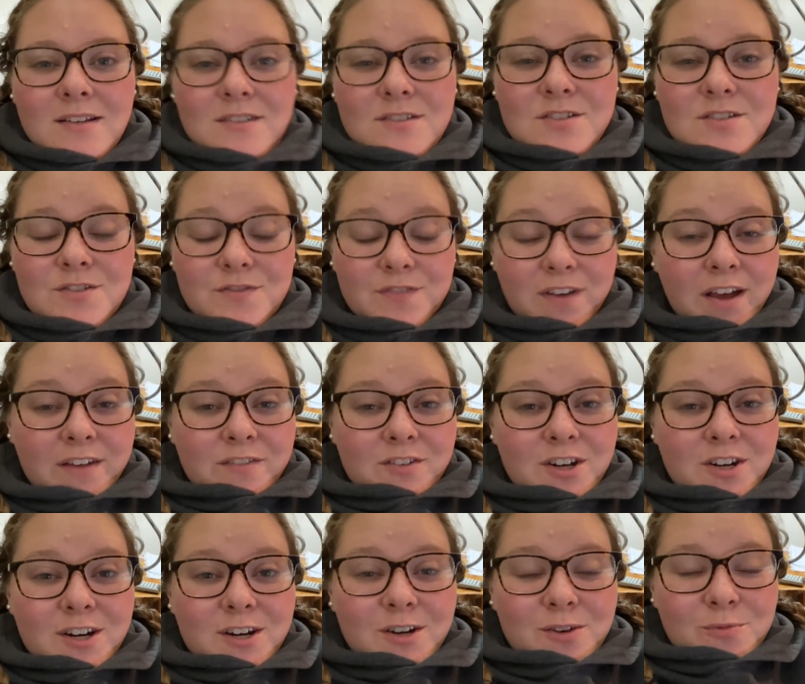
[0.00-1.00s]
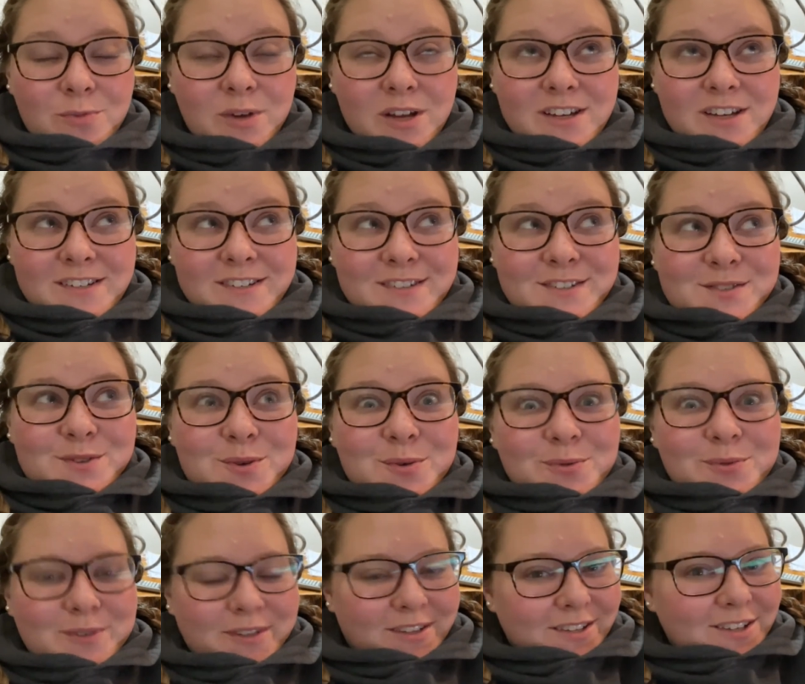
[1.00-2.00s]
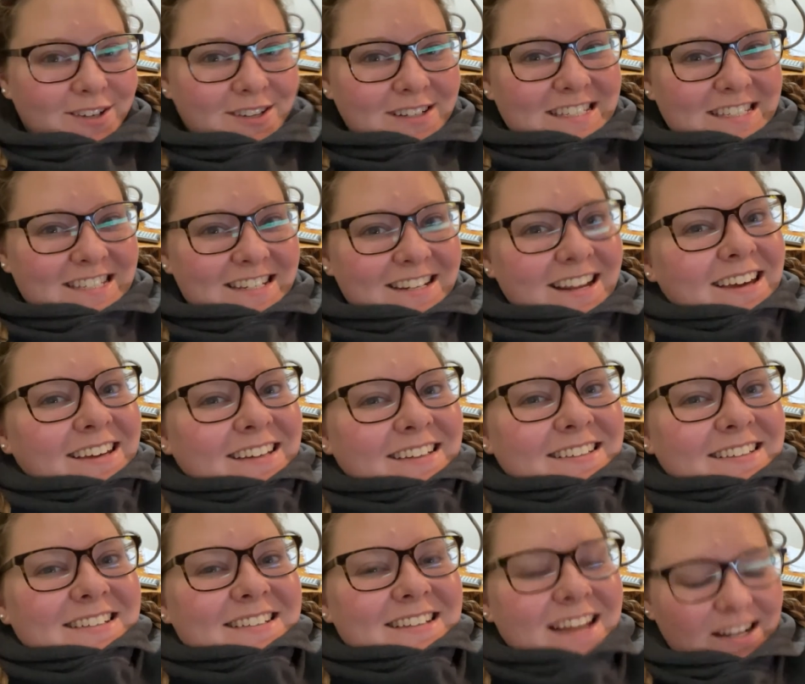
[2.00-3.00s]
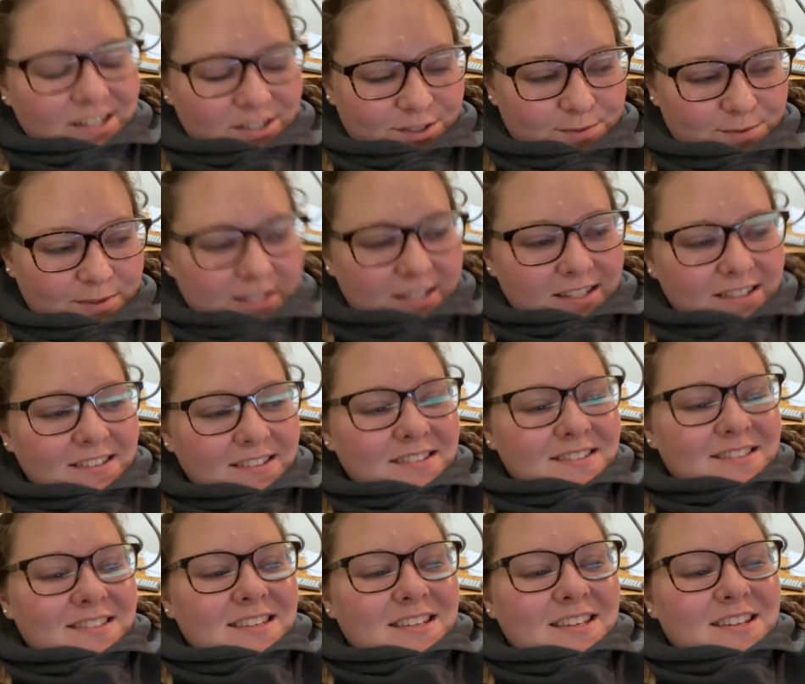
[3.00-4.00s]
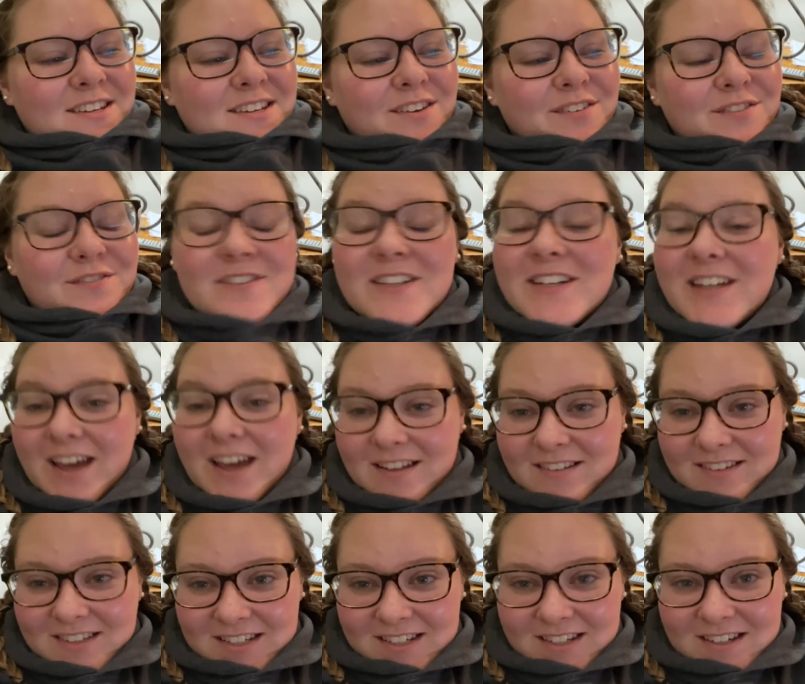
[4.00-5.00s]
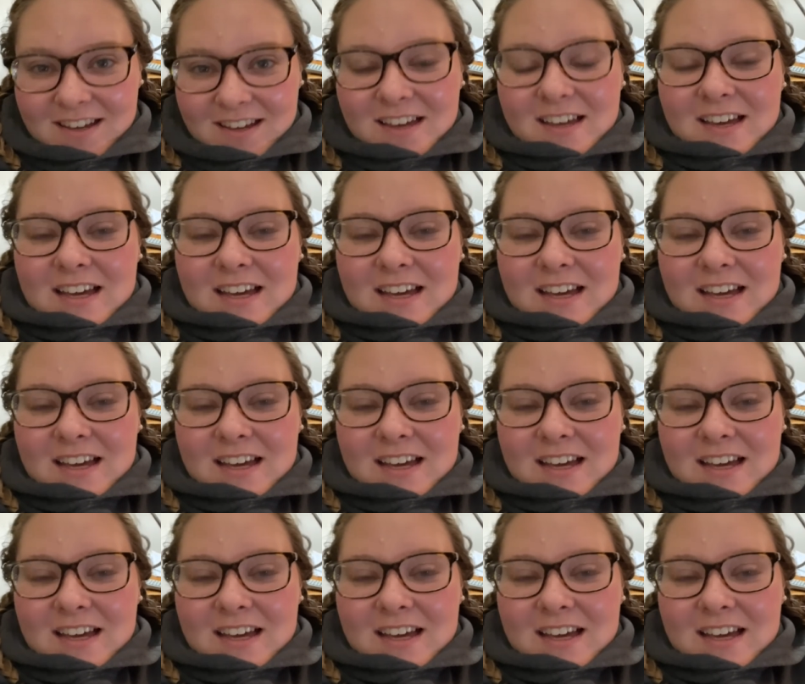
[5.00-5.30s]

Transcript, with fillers: Survivor was really good tonight. Next week is the finale.